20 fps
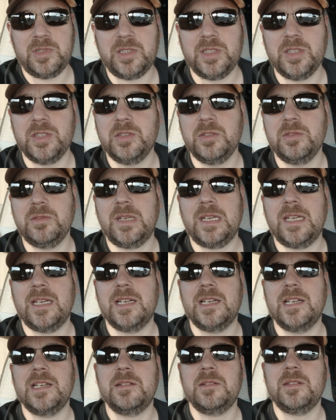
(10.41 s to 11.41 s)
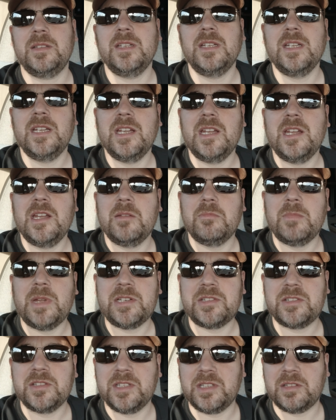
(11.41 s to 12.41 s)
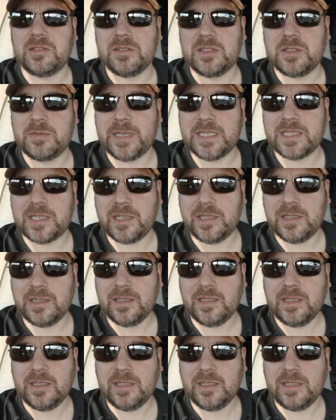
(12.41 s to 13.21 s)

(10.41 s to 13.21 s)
who mentioned it on Twitter.